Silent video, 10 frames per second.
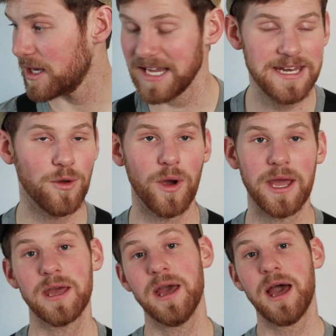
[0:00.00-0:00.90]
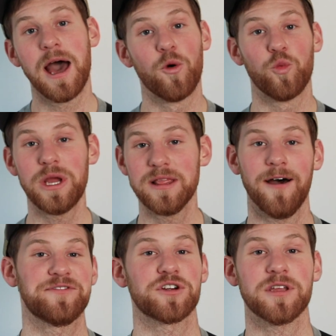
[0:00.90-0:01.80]
Anyway, we
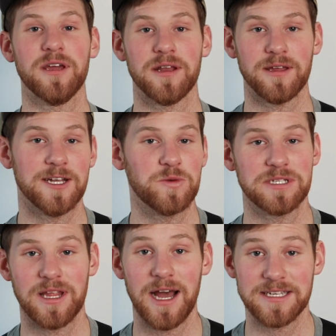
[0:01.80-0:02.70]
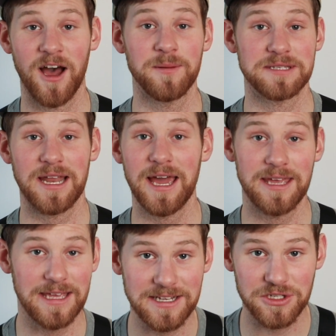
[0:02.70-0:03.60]
love turkey hunting. It's what got Thomas and
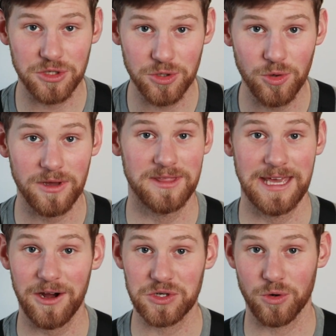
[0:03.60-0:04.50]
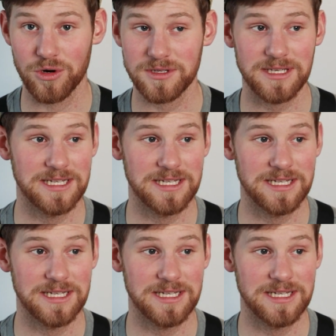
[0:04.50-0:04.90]
I into the outdoors,